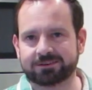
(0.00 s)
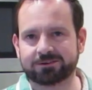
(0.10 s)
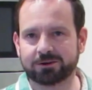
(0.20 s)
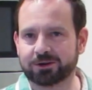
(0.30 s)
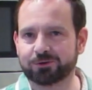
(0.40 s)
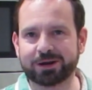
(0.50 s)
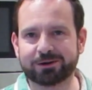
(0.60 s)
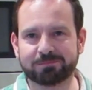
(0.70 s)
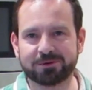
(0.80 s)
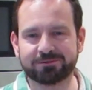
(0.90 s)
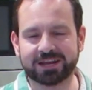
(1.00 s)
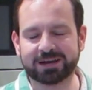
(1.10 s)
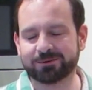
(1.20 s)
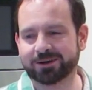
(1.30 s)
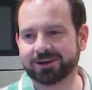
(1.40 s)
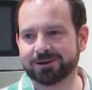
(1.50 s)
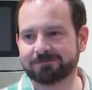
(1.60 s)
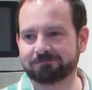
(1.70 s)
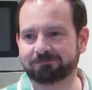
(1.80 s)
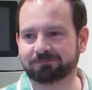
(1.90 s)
got a career and moved out,